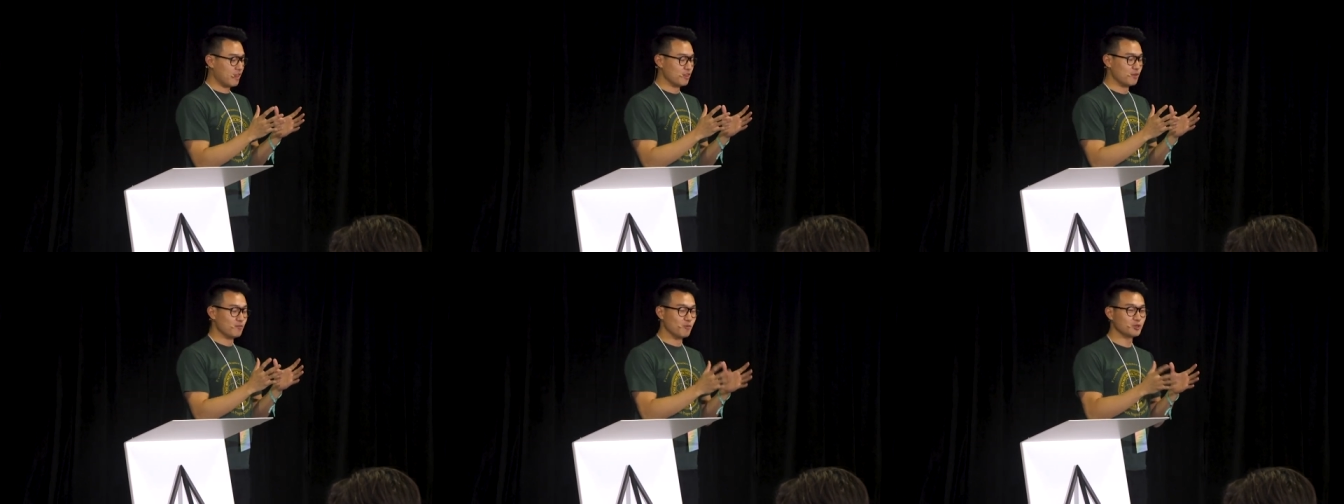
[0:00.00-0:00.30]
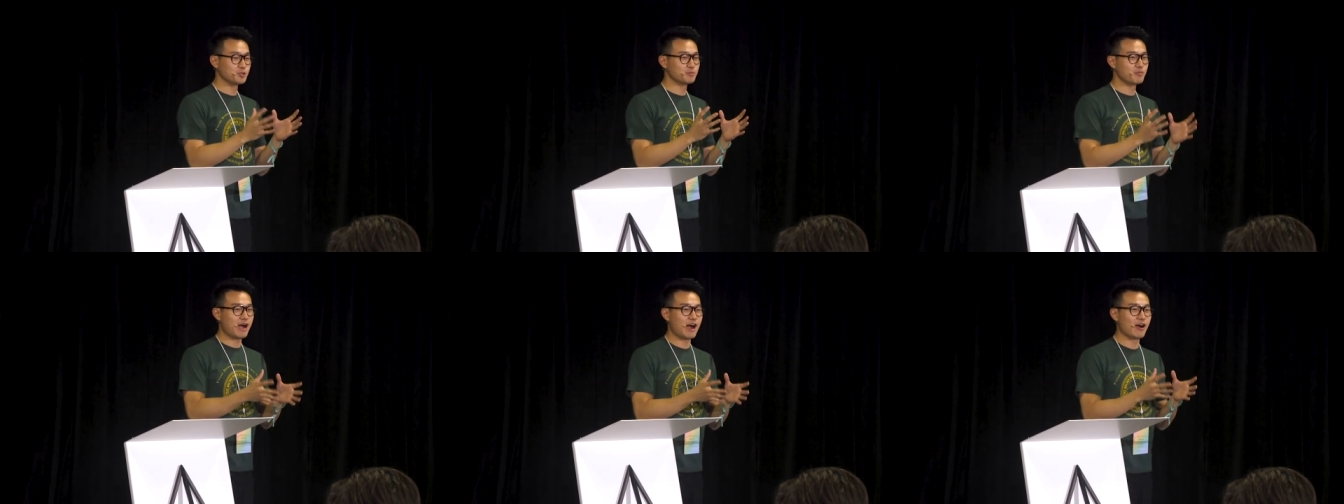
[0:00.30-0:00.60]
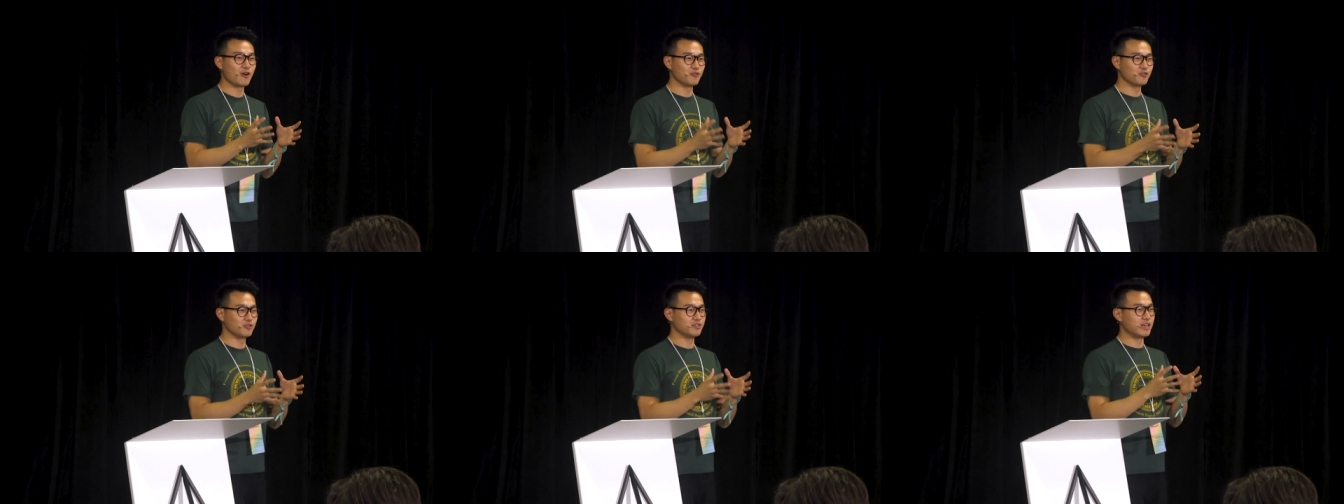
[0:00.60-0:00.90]
the most
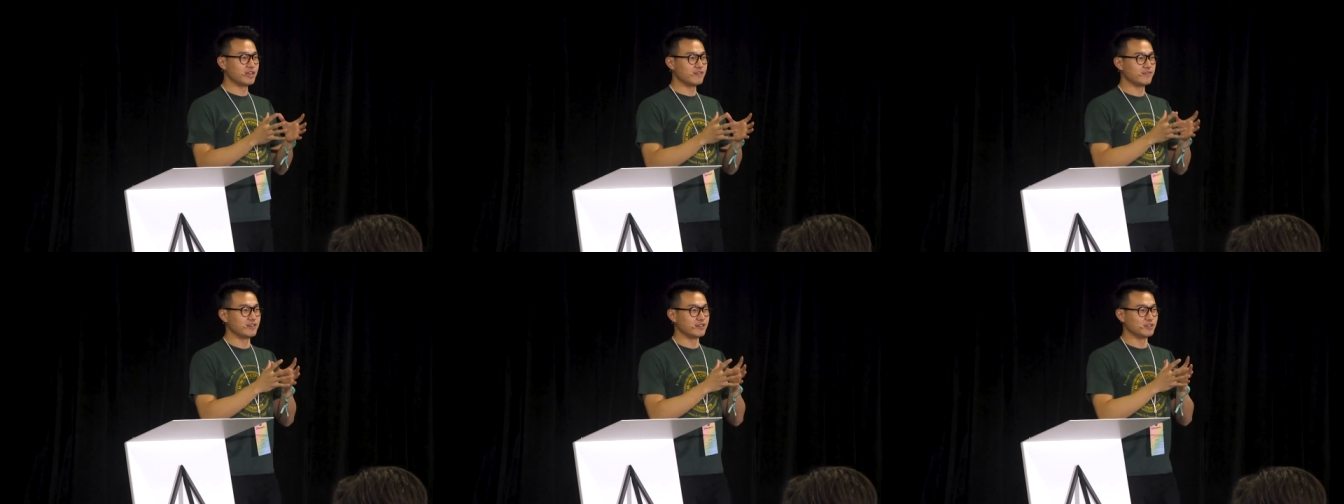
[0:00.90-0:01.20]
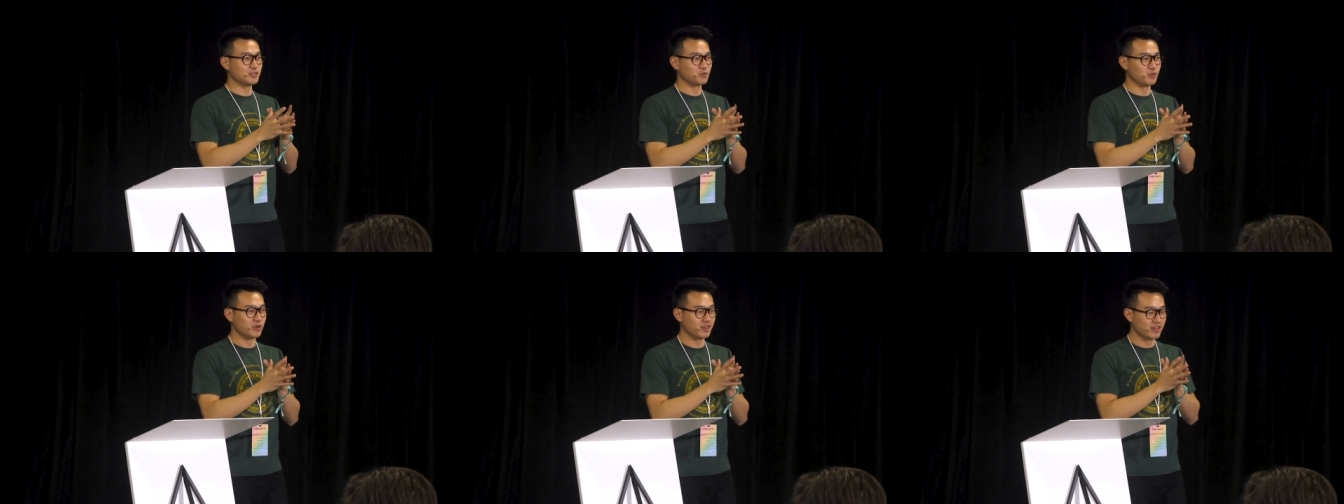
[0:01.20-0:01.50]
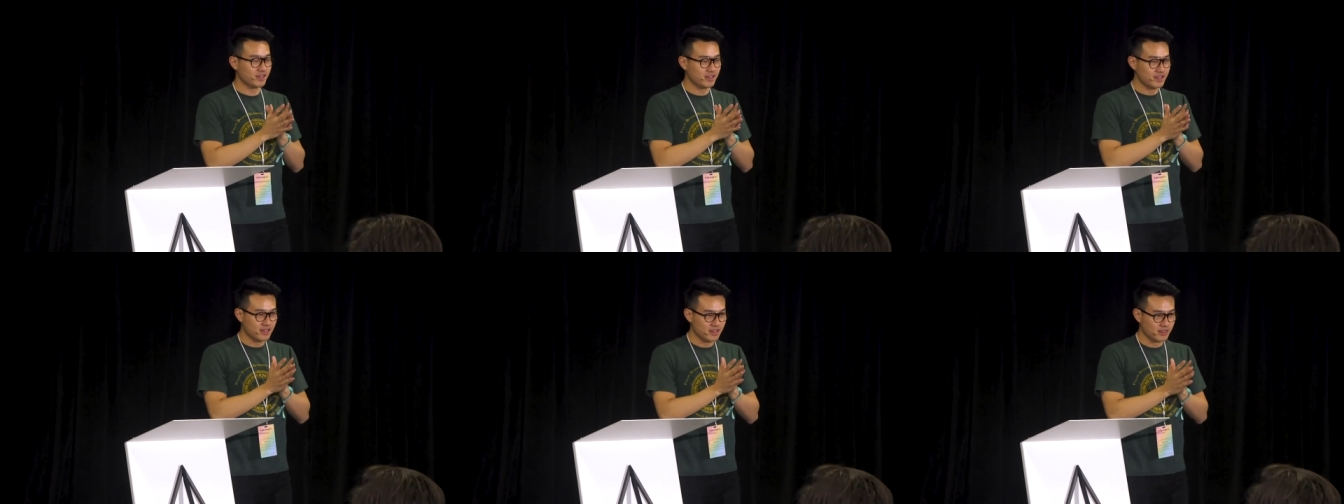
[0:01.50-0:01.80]
powerful navy is
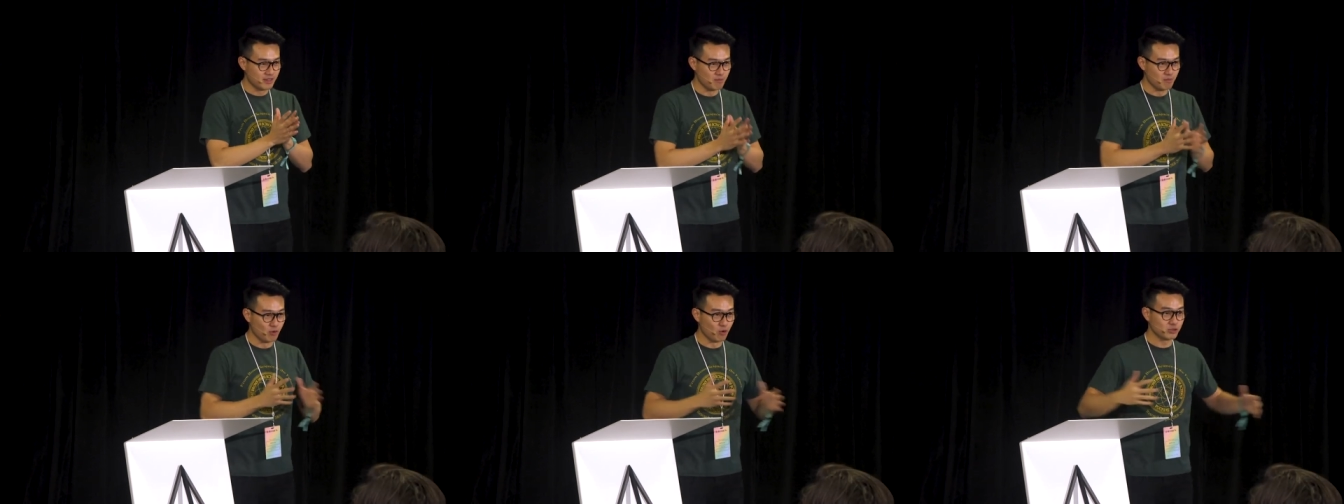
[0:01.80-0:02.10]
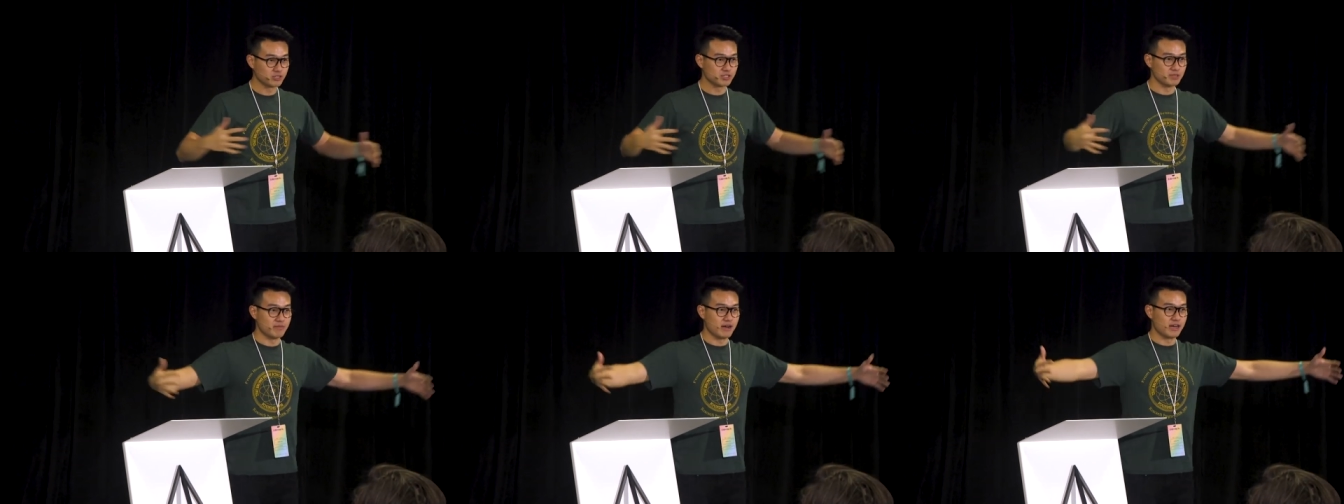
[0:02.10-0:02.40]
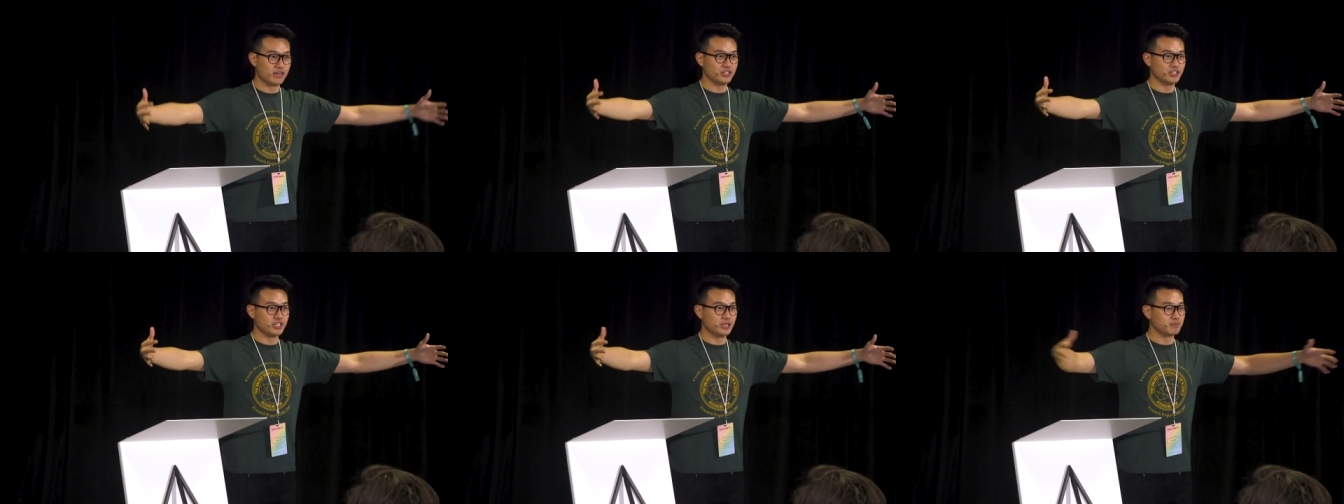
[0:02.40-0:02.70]
with the most
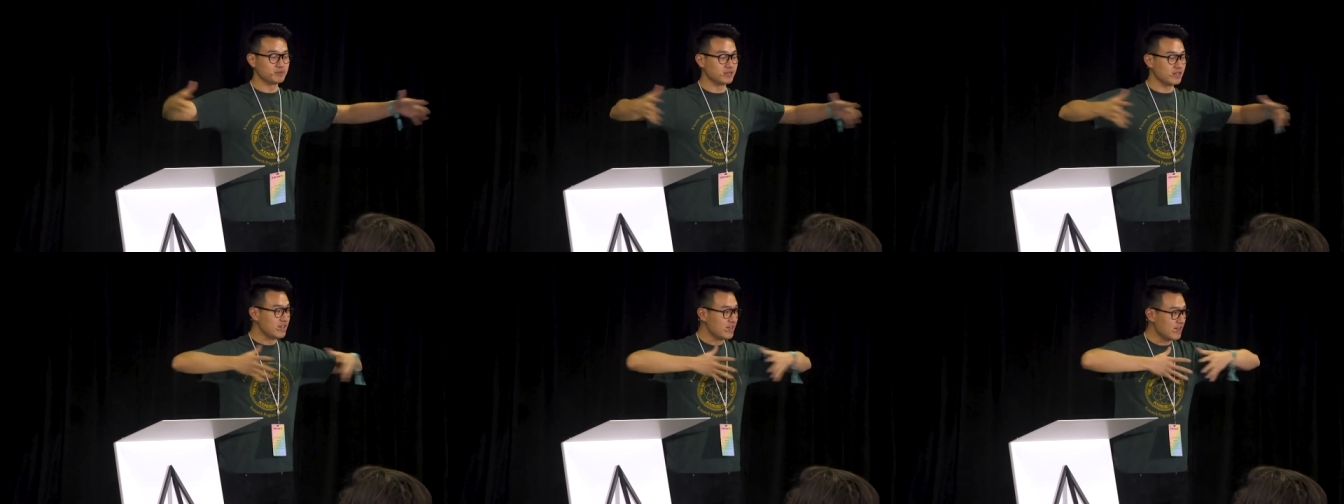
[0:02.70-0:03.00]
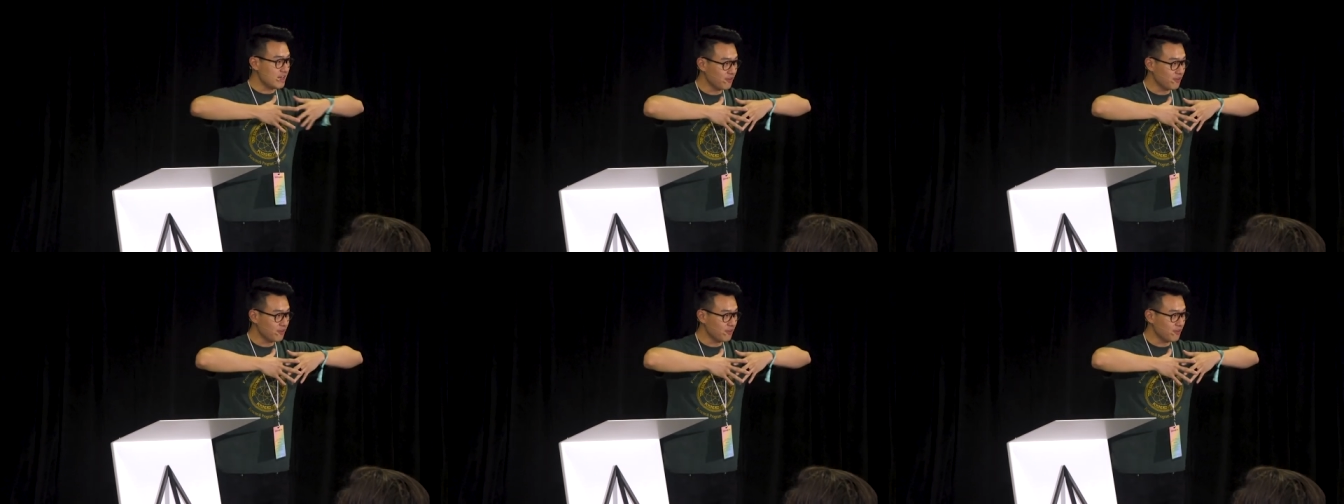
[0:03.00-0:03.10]
amount of ships